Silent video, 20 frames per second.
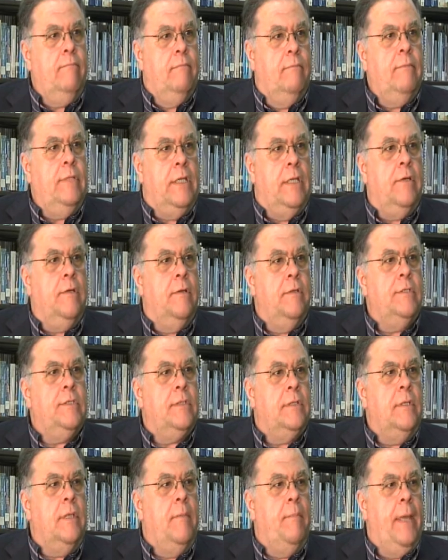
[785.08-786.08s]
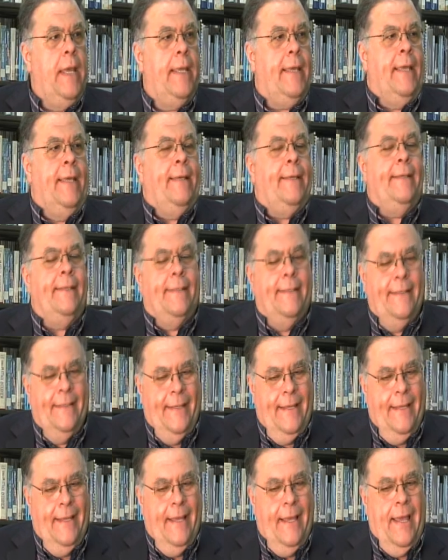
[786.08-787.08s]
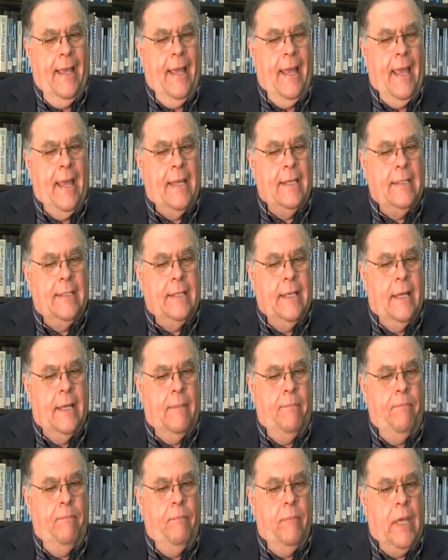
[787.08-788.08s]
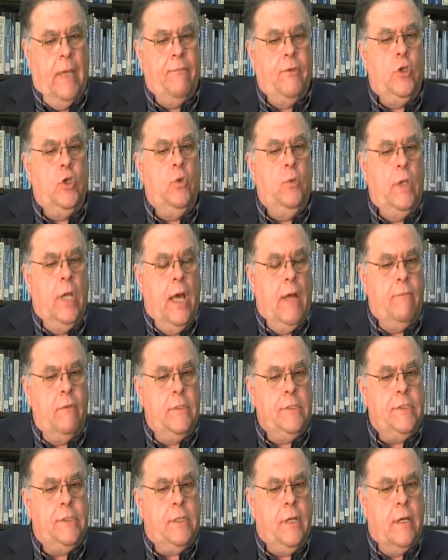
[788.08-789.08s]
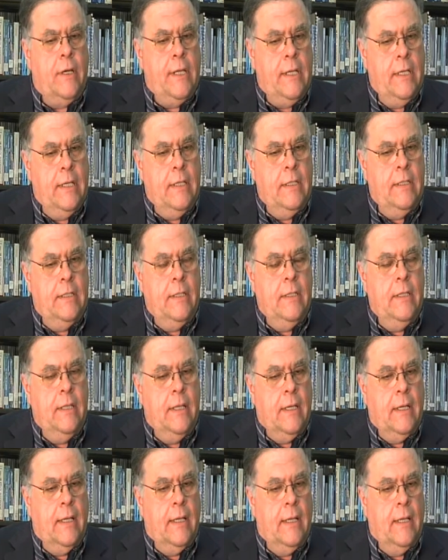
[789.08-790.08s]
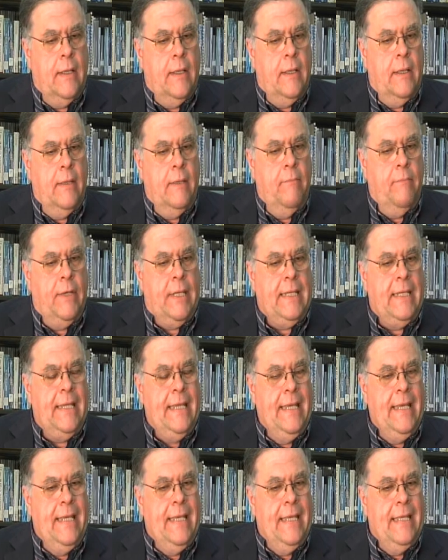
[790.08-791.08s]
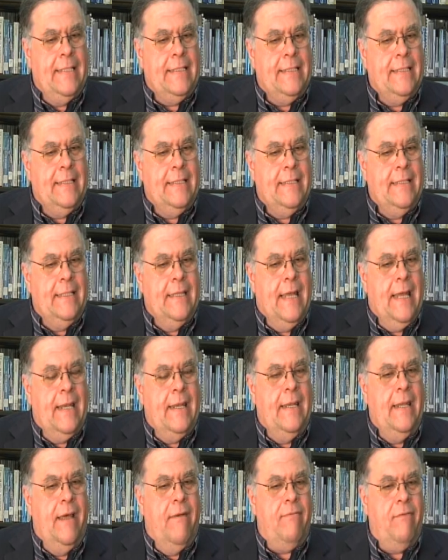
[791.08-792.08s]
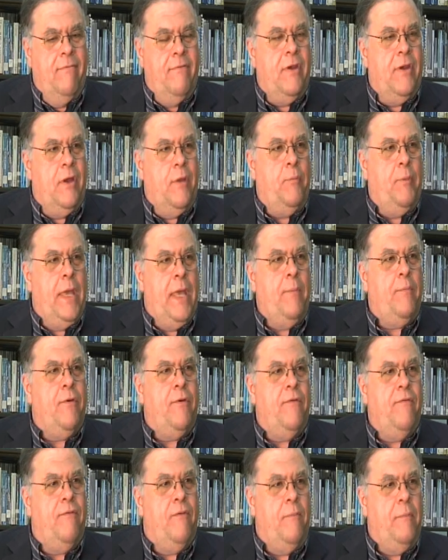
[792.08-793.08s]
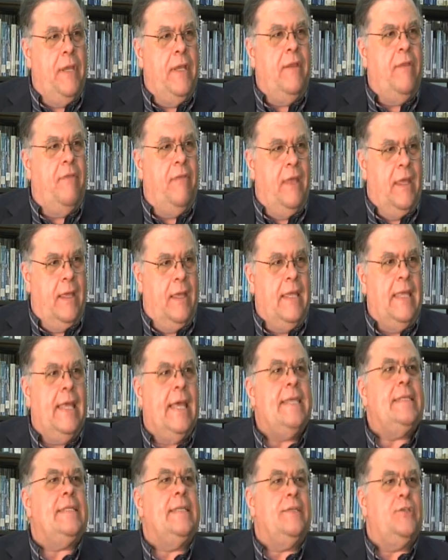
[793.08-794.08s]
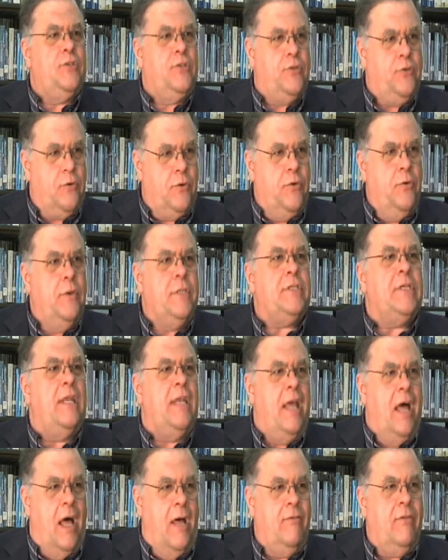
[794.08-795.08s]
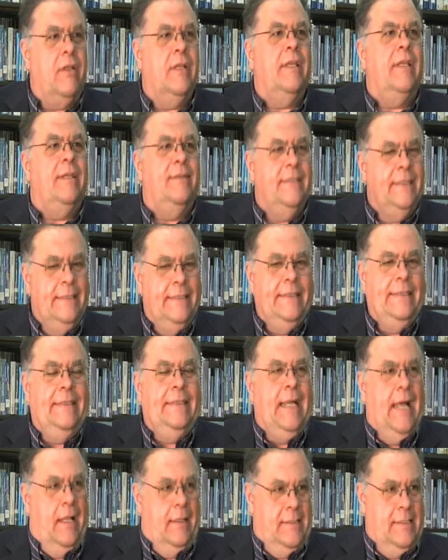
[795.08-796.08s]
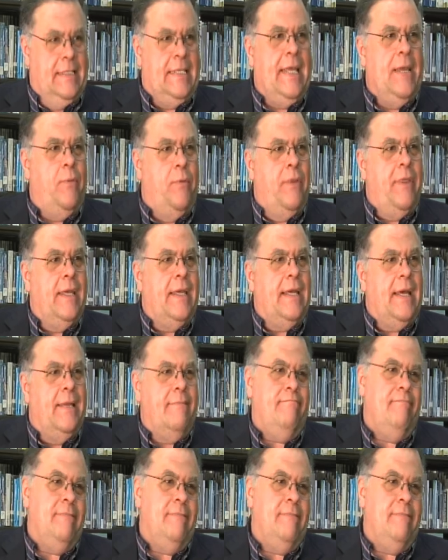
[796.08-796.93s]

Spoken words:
years in the making. And I have a new novel started, but it's not enough of it on paper for me to think, yes, it's true, it's a novel, and I'll stay with it. I